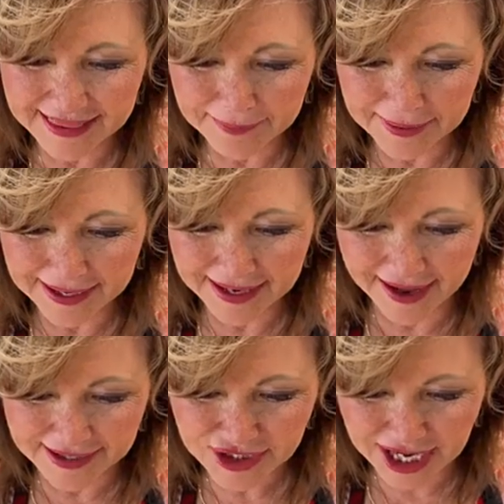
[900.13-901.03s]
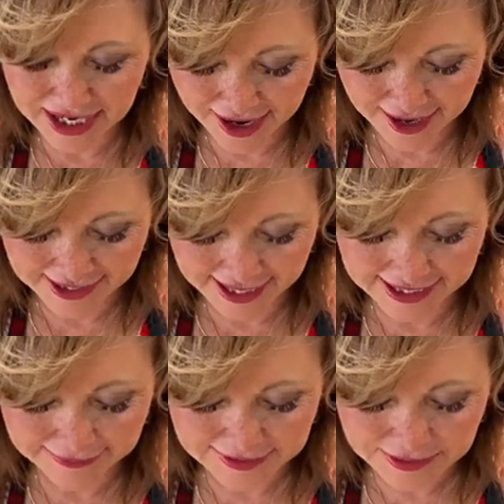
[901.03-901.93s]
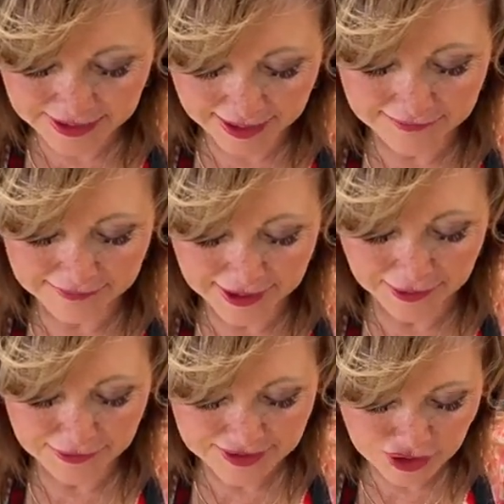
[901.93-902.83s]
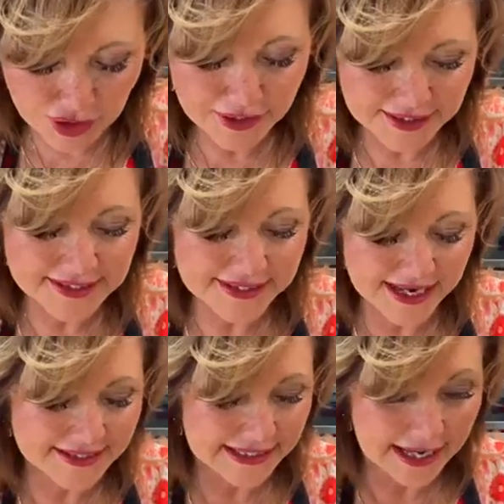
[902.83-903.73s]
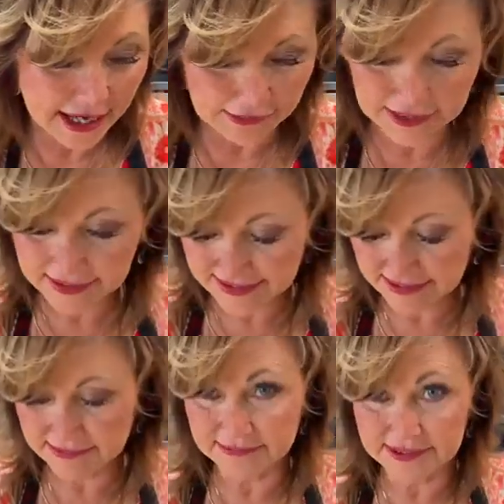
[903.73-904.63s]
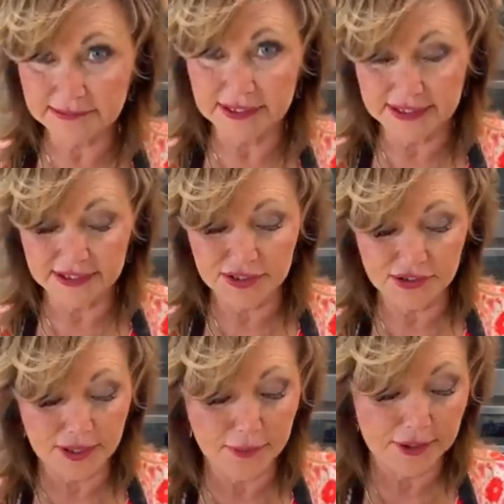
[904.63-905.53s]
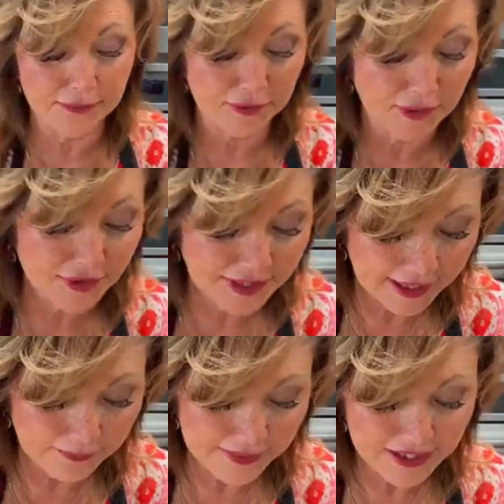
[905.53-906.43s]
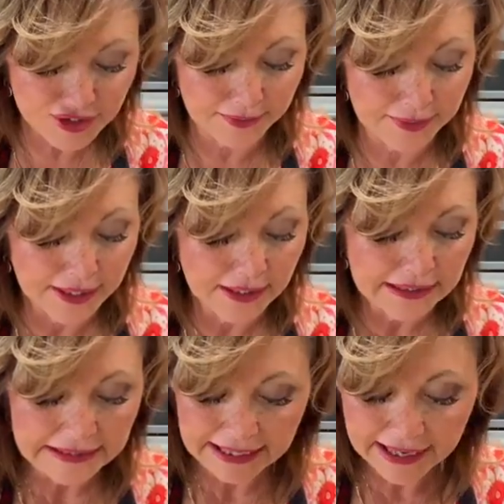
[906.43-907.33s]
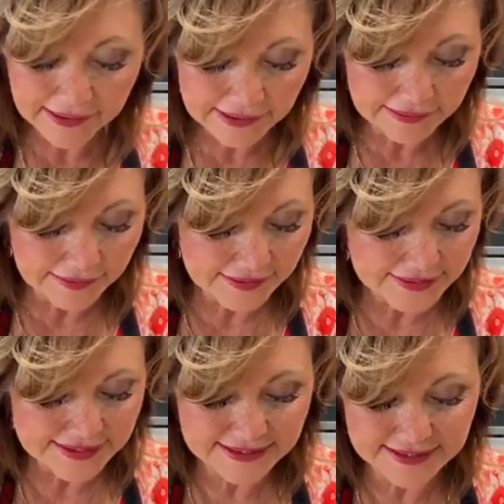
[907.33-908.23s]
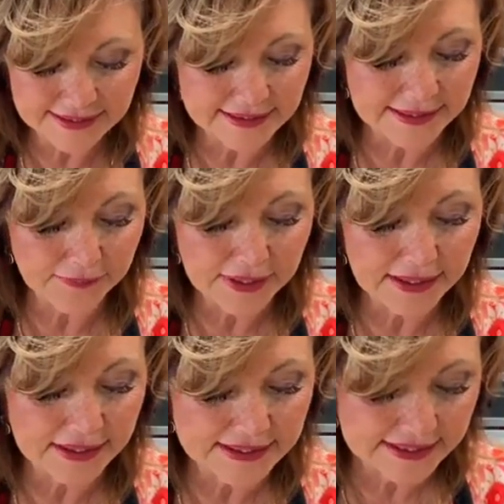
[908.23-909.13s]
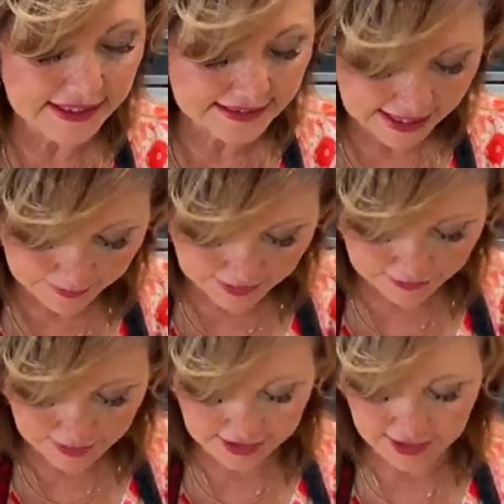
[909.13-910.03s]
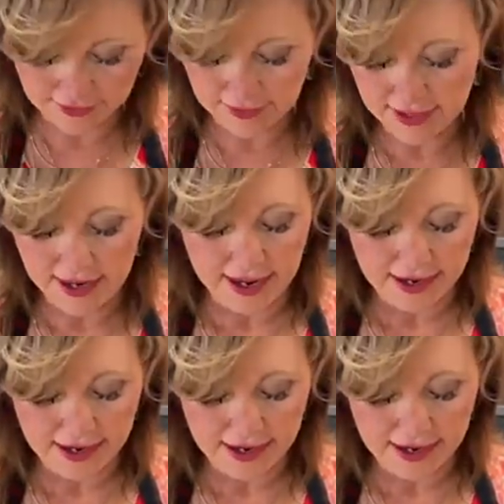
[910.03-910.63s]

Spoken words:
the big enchilada, and he was, discussing how Nixon was really into trouble and could they impeach him. I don't know. There's something in the States happening right now.